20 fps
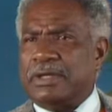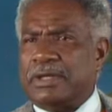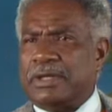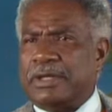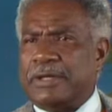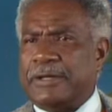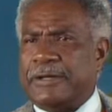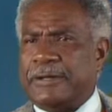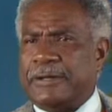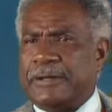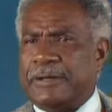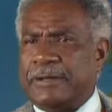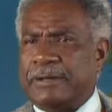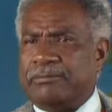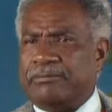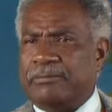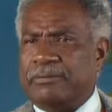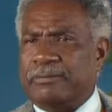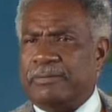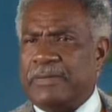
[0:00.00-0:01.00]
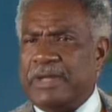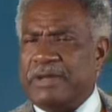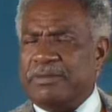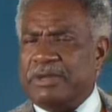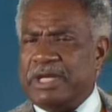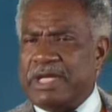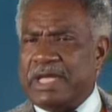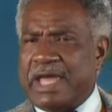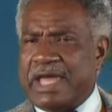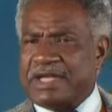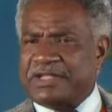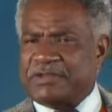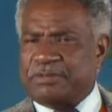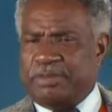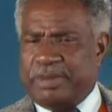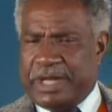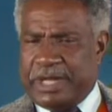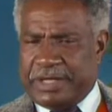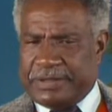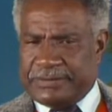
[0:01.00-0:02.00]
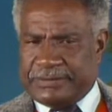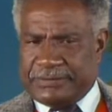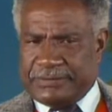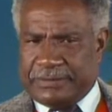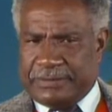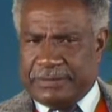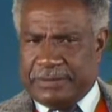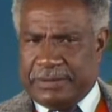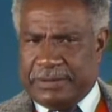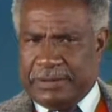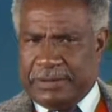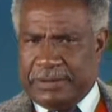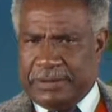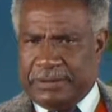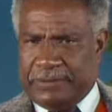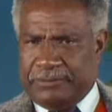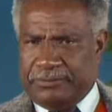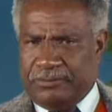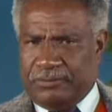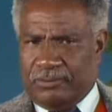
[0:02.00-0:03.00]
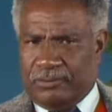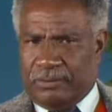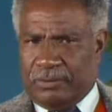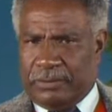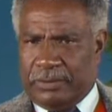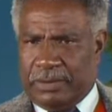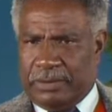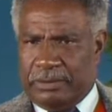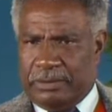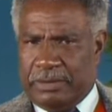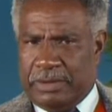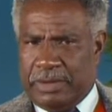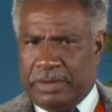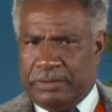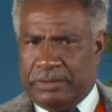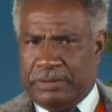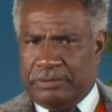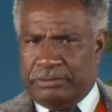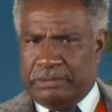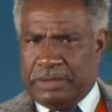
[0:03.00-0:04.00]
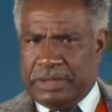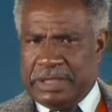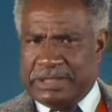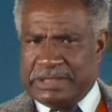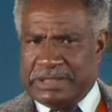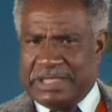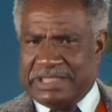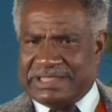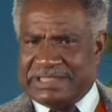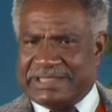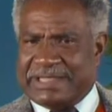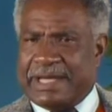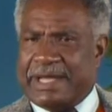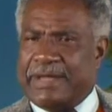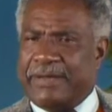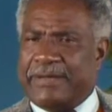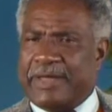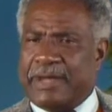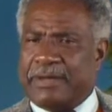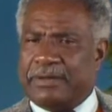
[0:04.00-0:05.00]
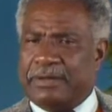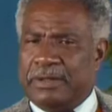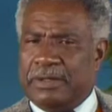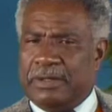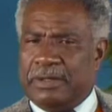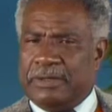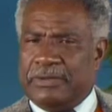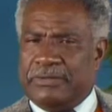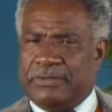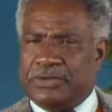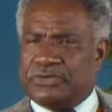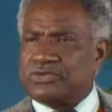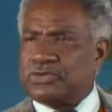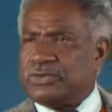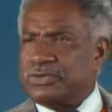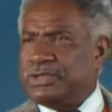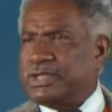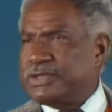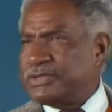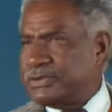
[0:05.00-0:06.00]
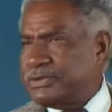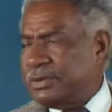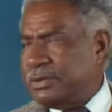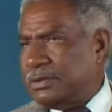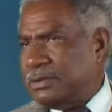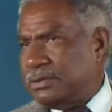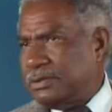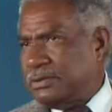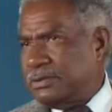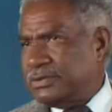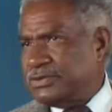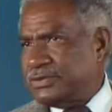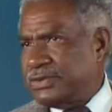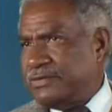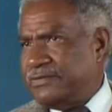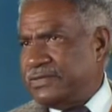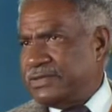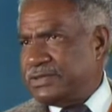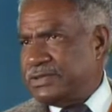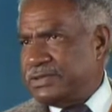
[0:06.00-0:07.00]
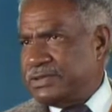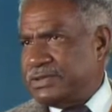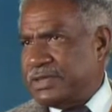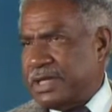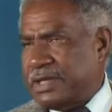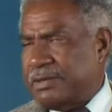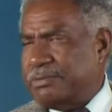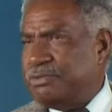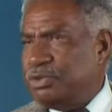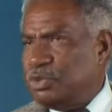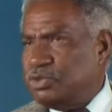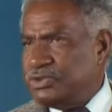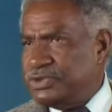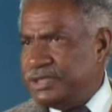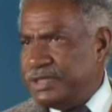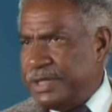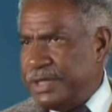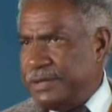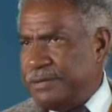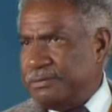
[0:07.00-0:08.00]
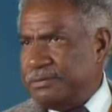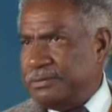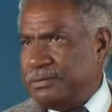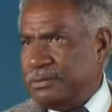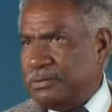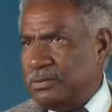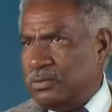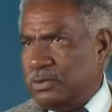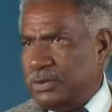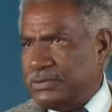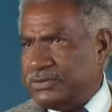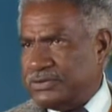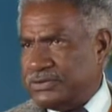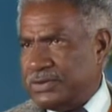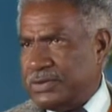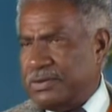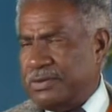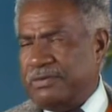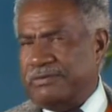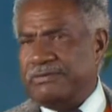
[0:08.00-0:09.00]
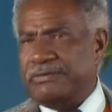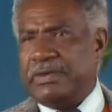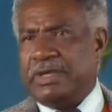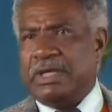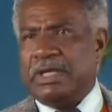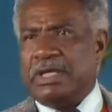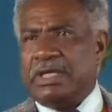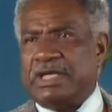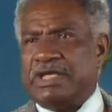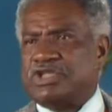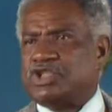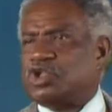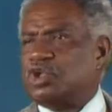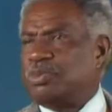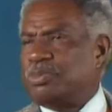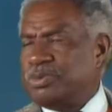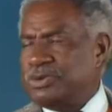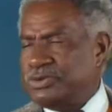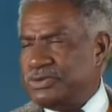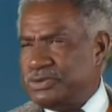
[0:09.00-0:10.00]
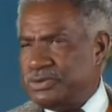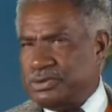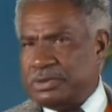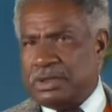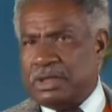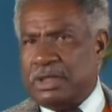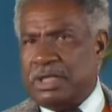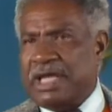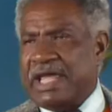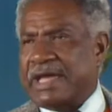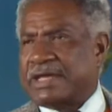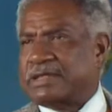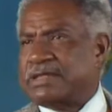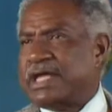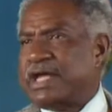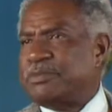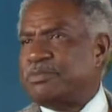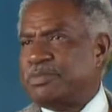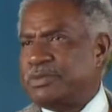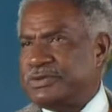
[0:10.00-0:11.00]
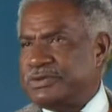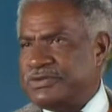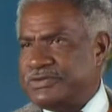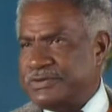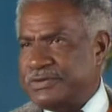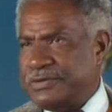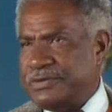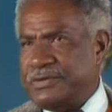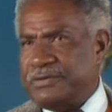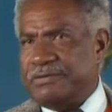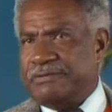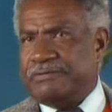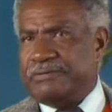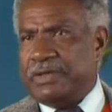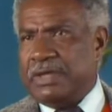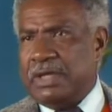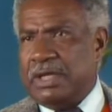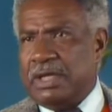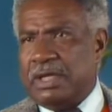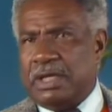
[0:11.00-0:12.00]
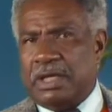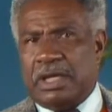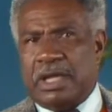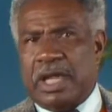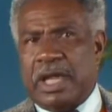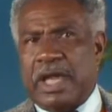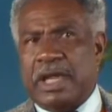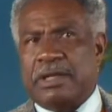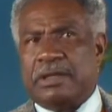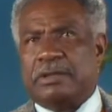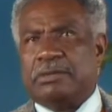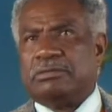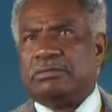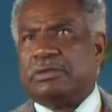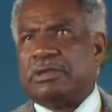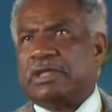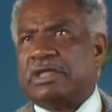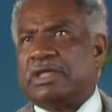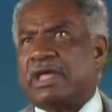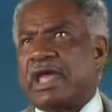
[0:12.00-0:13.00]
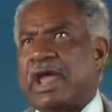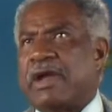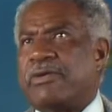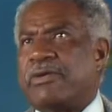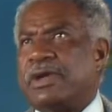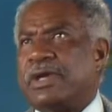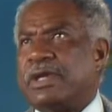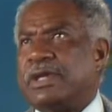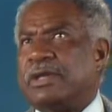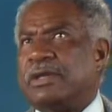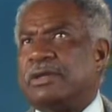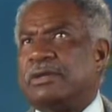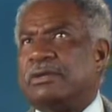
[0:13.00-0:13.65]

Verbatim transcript: uh, in many aspects. Uh, let, let's say that the traditional services that a museum will serve is to collect and preserve and carry